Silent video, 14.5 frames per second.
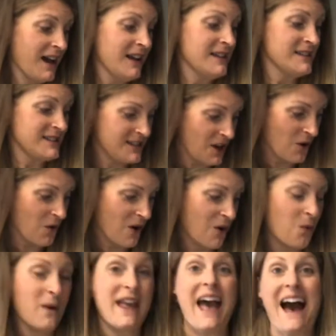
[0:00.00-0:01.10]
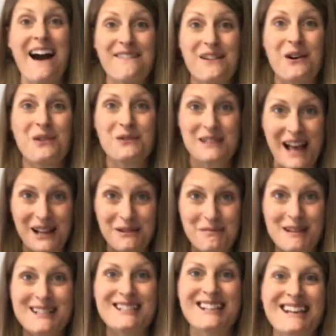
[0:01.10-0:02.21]
So we have all those
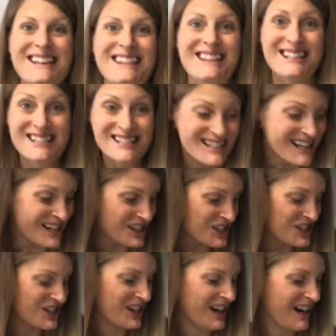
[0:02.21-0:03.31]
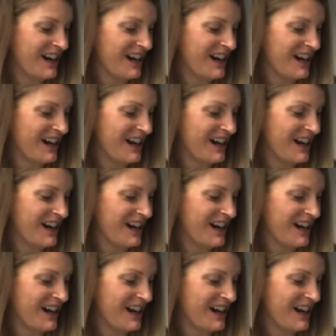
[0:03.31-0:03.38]
elements in this dish.